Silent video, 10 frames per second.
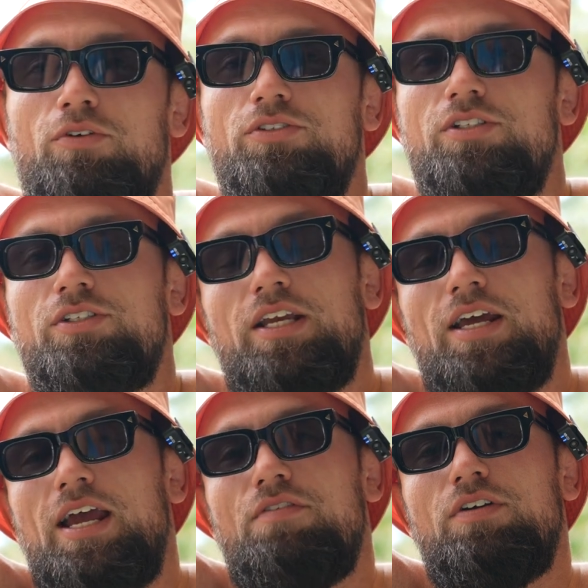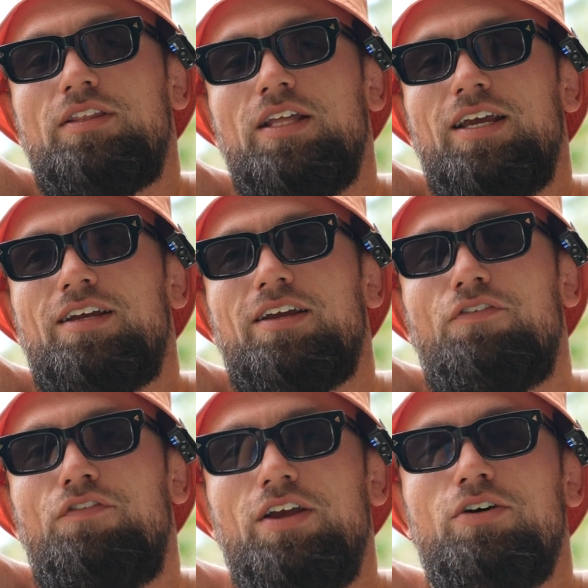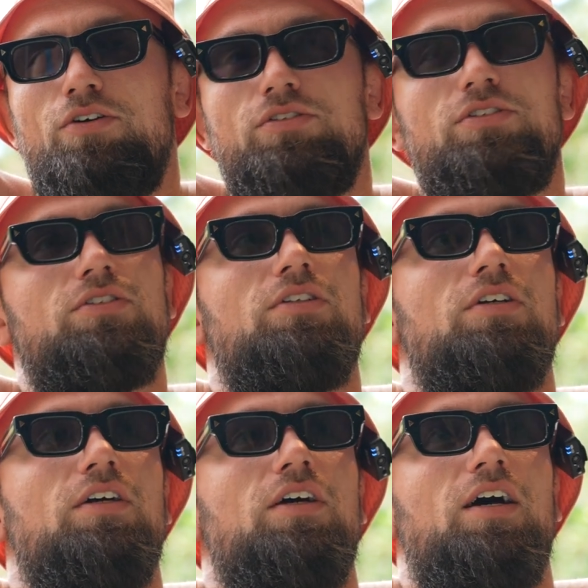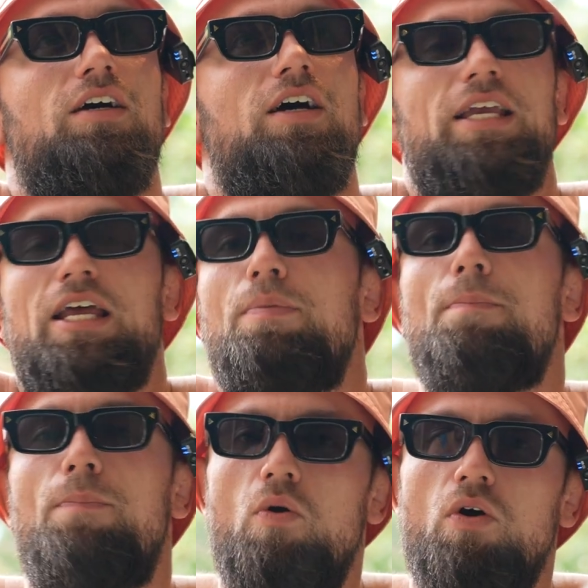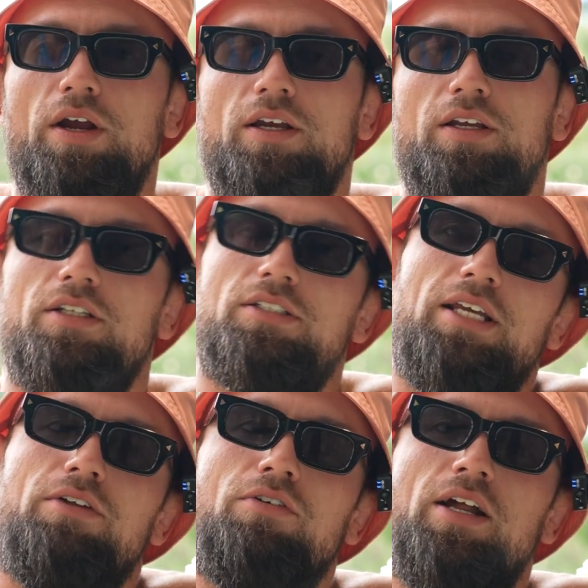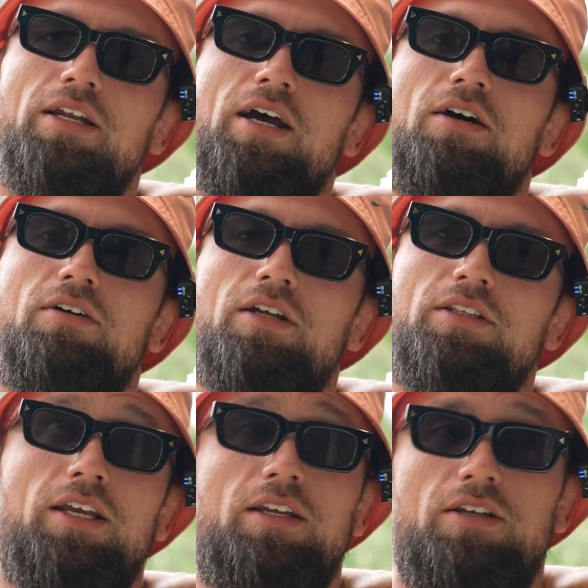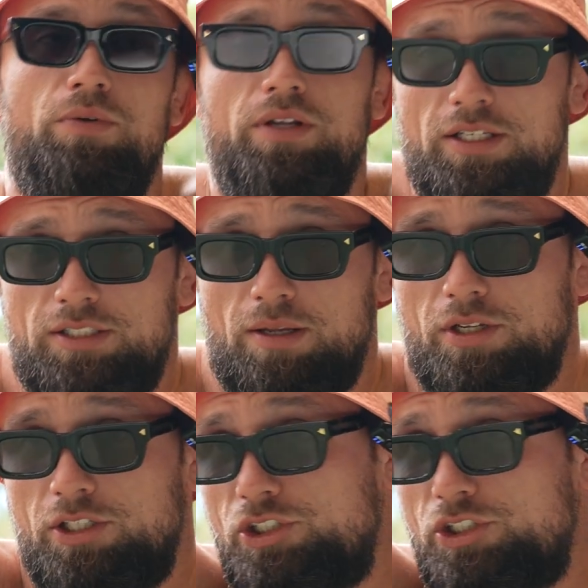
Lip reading: Roosters again, everything feels, again, a bit boring in the scene right now. I think we need something to